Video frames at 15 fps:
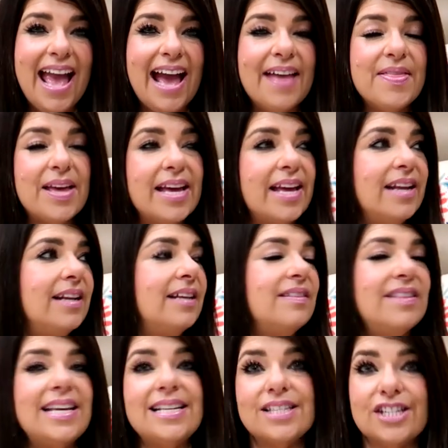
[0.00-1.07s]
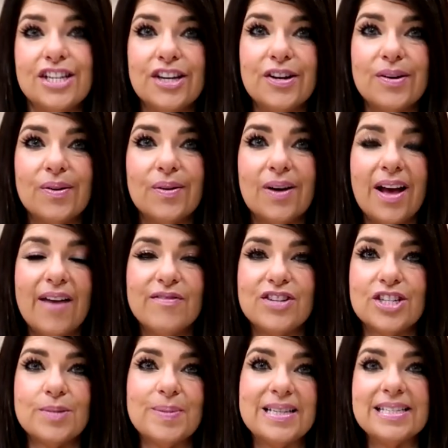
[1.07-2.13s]
And then these two have
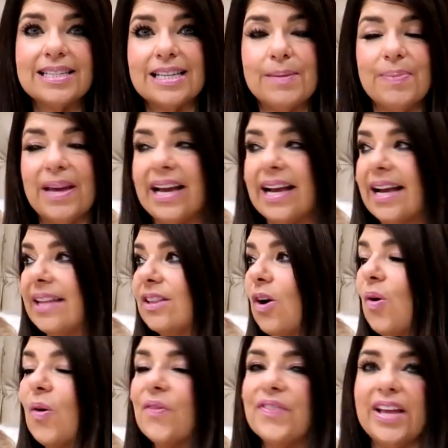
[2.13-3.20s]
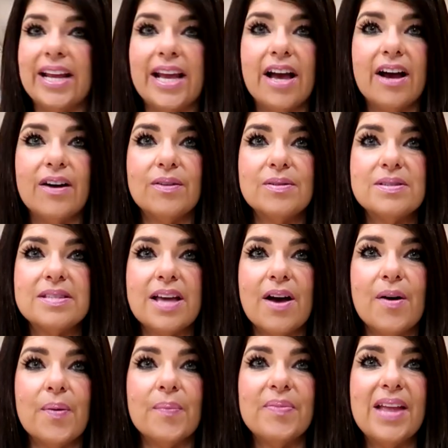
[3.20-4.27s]
just been sleeping in the whole video.
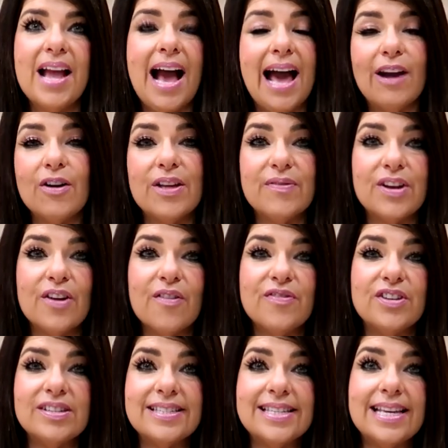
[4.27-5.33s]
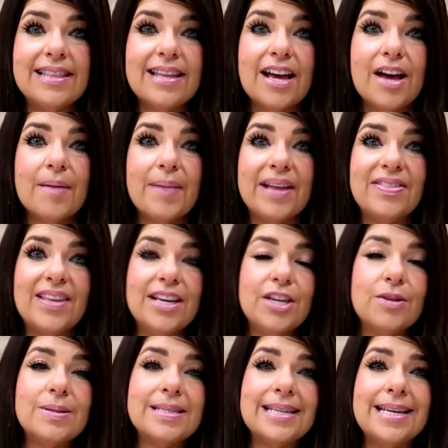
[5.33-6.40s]
So I don't even know if you see them. I think
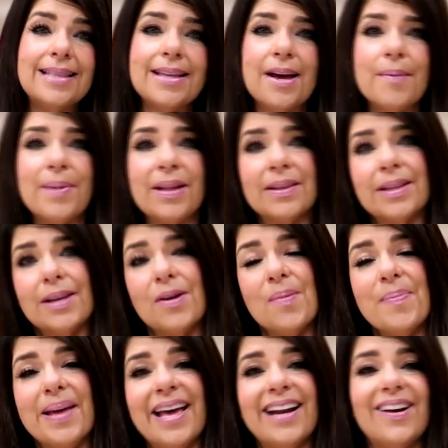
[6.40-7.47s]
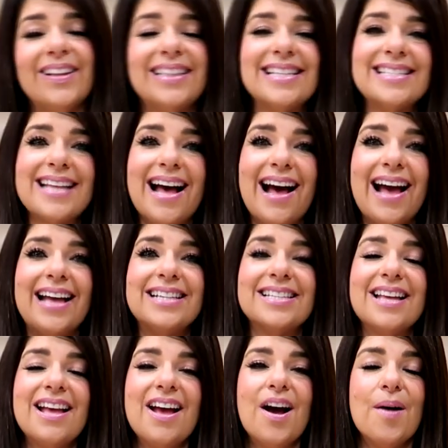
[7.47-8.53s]
you see them a little bit on the sides,
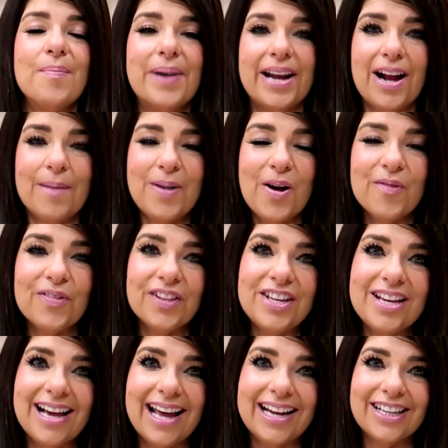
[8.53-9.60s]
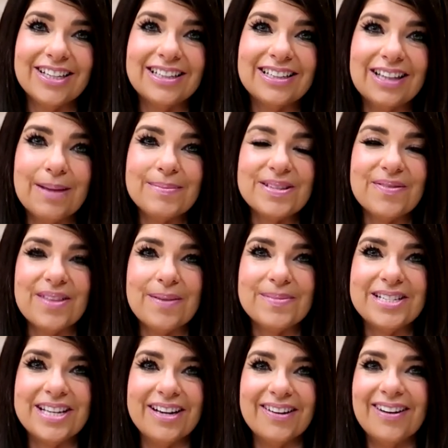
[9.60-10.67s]
but hopefully you got a good glimpse of
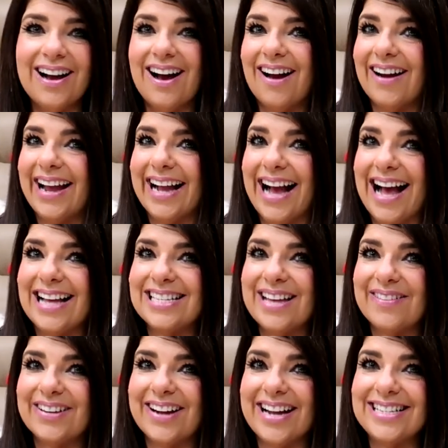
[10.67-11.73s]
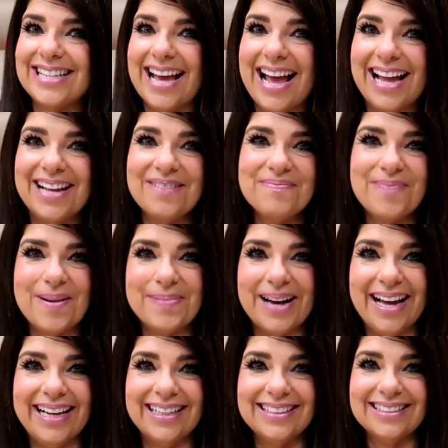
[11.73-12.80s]
them too. All right guys, have a great day.
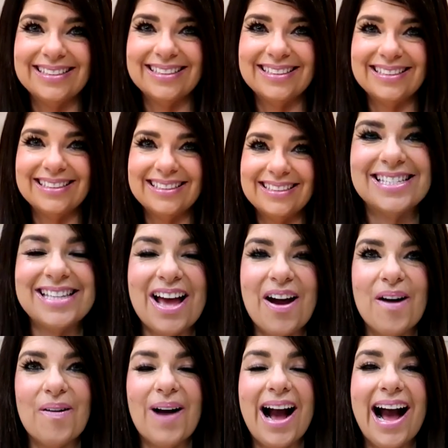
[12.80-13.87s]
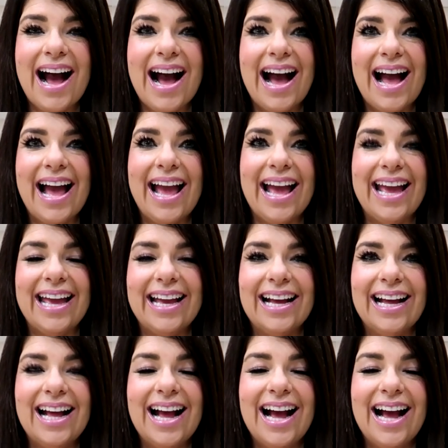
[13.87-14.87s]
Bye-bye. So hi